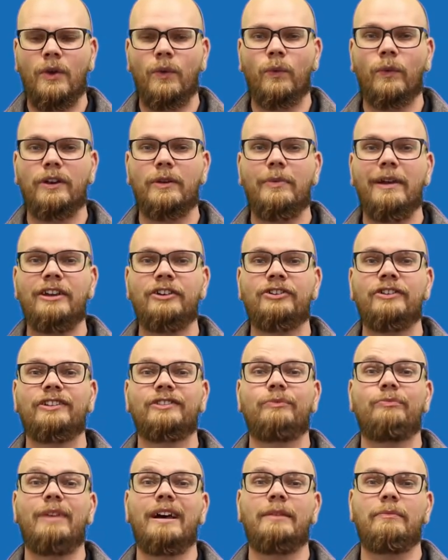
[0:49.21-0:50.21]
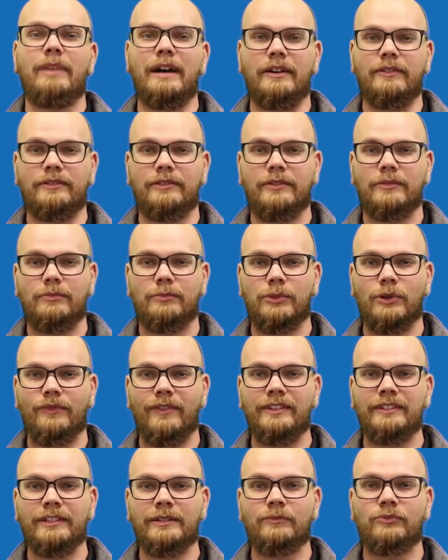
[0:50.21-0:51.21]
When a patient is bedbound,
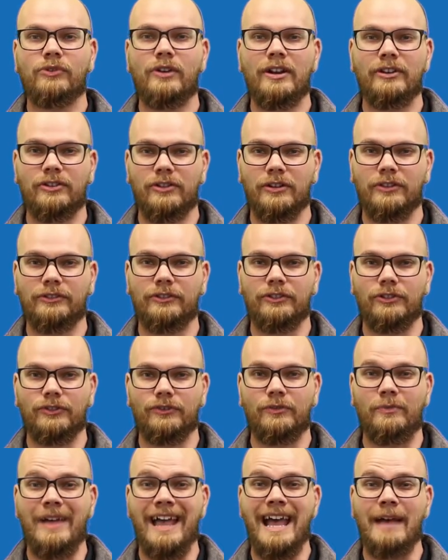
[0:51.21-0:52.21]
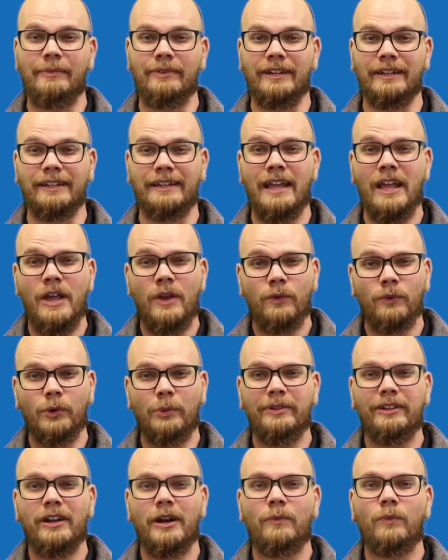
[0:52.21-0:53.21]
preventing pressure ulcers from happening will
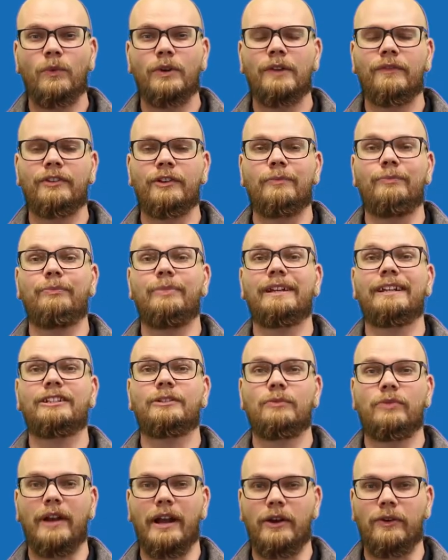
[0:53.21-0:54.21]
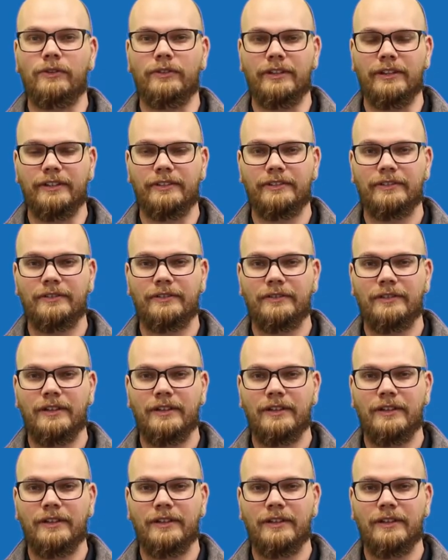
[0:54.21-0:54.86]
become one of your biggest priorities.